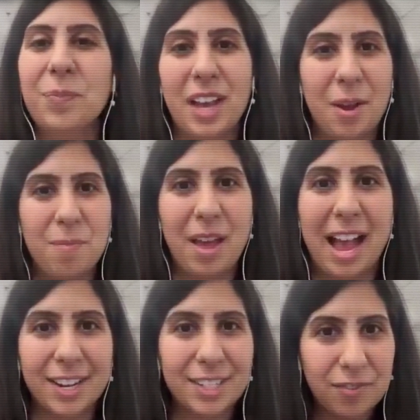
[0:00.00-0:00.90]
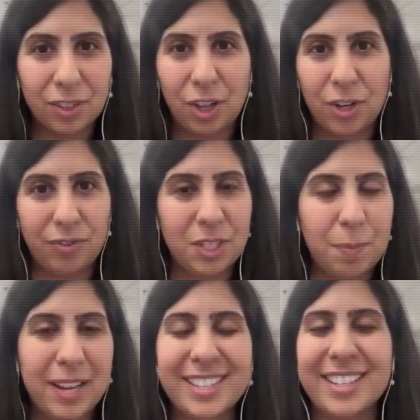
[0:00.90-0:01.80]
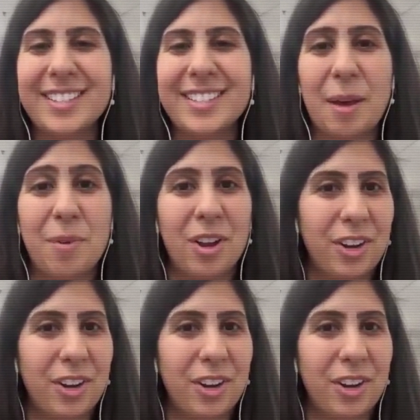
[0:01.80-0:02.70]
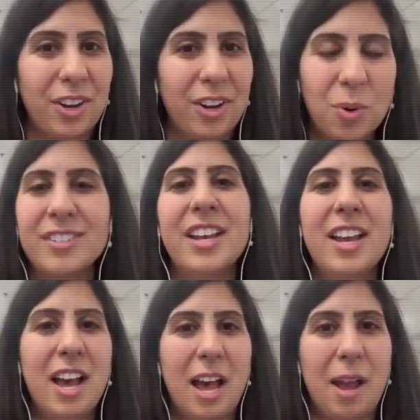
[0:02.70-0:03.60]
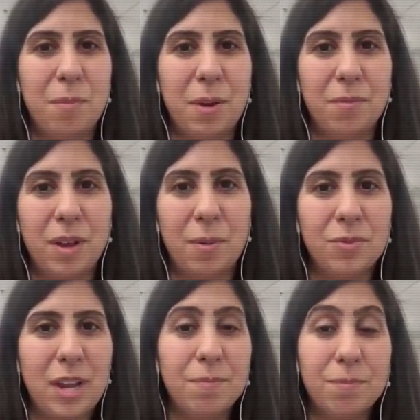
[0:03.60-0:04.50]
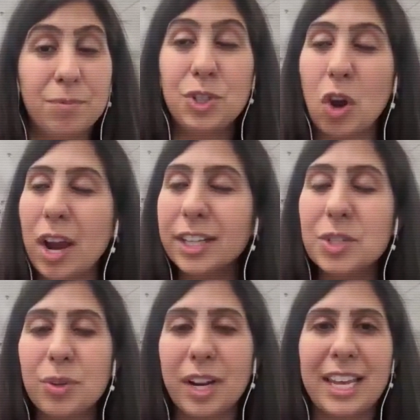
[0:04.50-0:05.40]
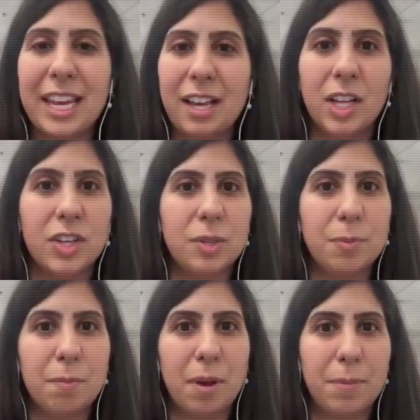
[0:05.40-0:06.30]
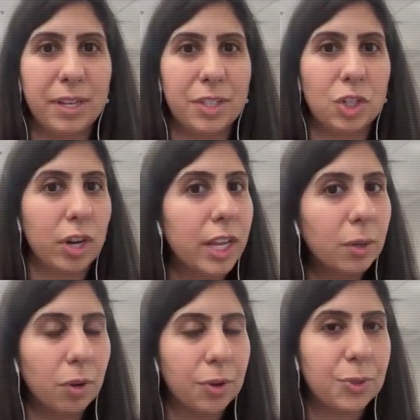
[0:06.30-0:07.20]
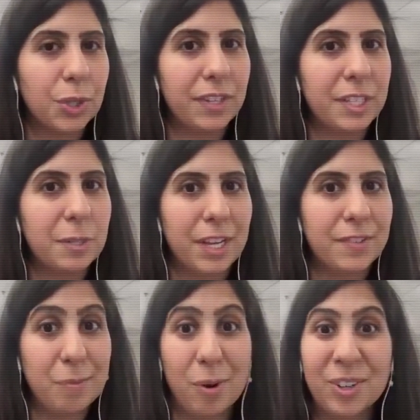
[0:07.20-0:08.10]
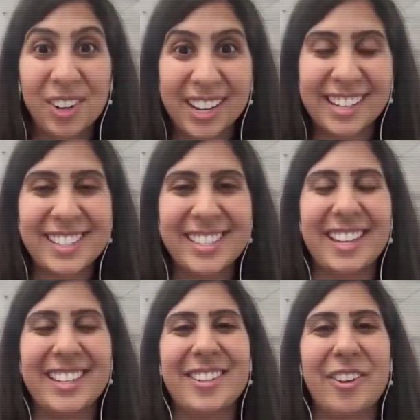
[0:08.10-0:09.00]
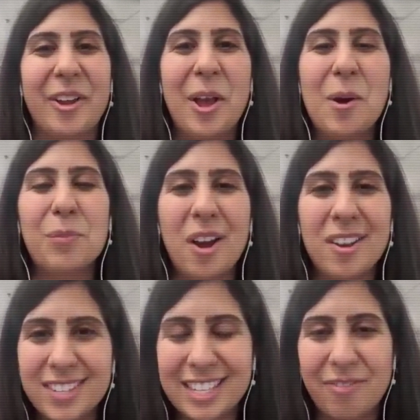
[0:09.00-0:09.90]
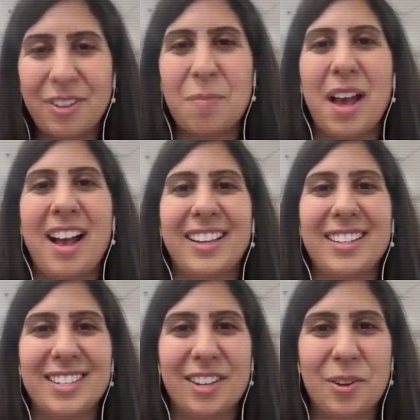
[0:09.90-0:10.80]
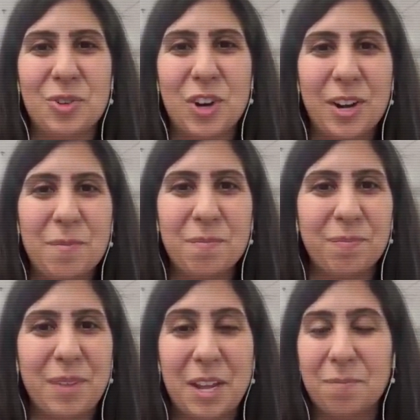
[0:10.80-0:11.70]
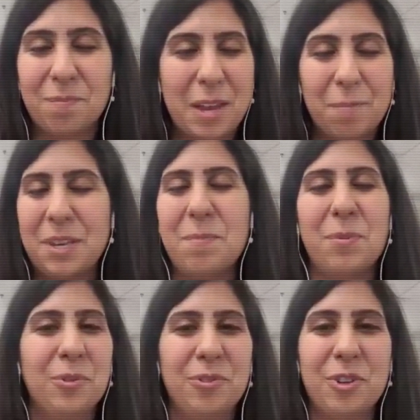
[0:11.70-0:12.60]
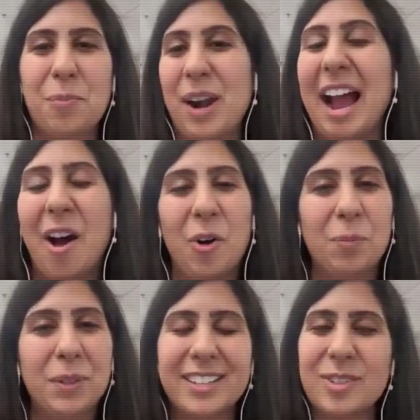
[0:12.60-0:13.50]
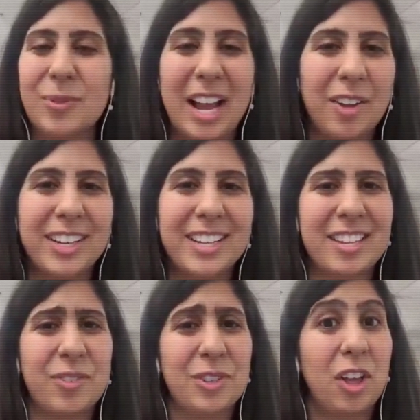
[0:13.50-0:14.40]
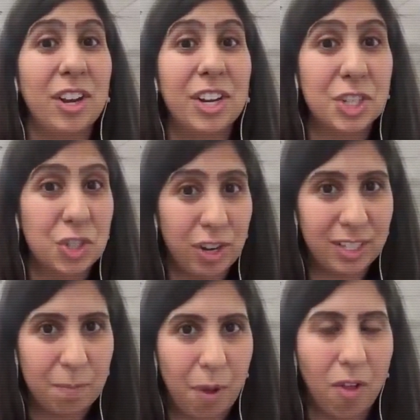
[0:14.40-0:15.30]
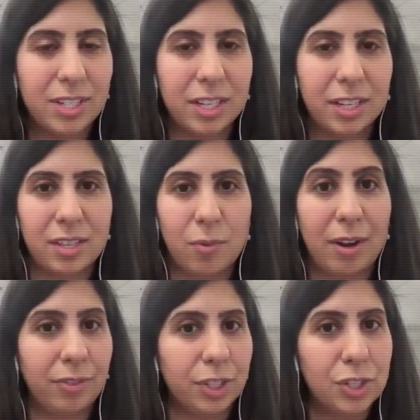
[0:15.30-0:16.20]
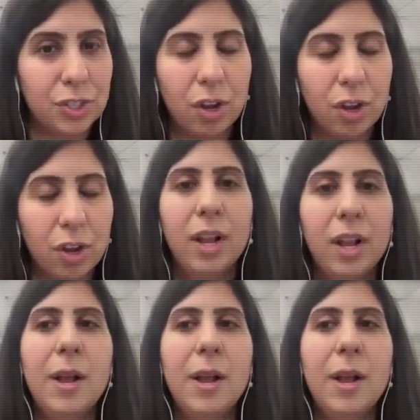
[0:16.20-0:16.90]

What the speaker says: I'm active in a lot of different spaces. I'm knocking on doors. I'm trying to do what I can to be my biggest critic while also giving space for more critics and to process that feedback and to try to make people feel proud, because the reality is that there's a lot of distrust in politics, and rightfully so.